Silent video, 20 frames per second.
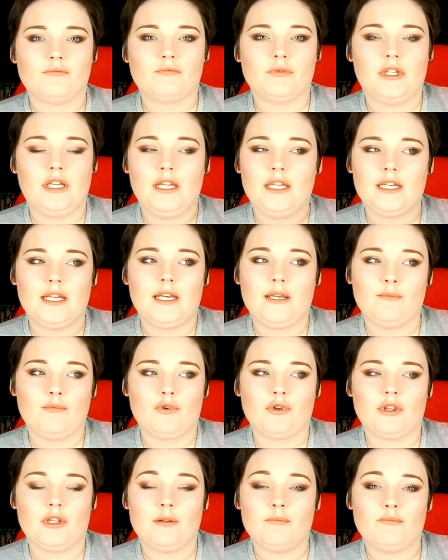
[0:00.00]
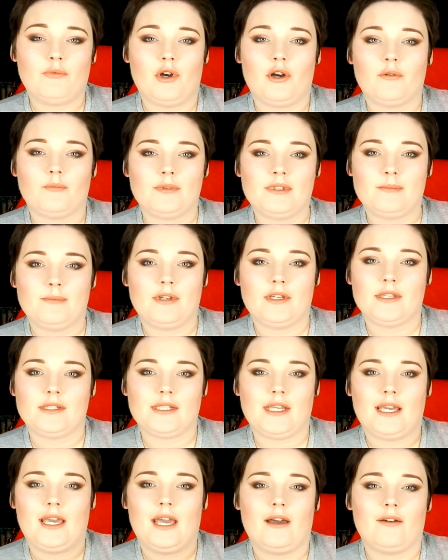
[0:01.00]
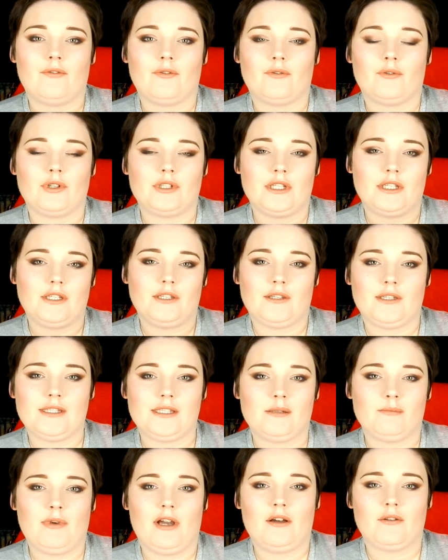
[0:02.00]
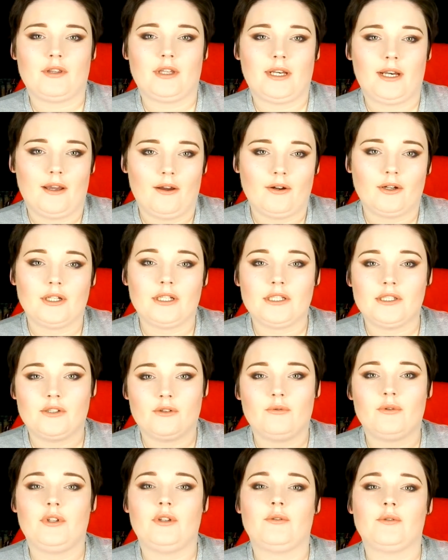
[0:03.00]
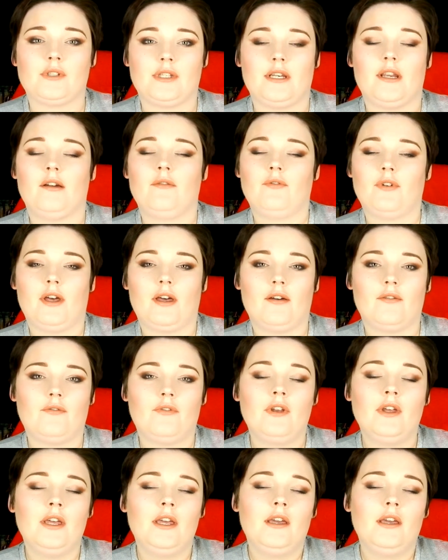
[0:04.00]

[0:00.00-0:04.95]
need any more lip balms because I have a ridiculous amount that I already don't use enough of,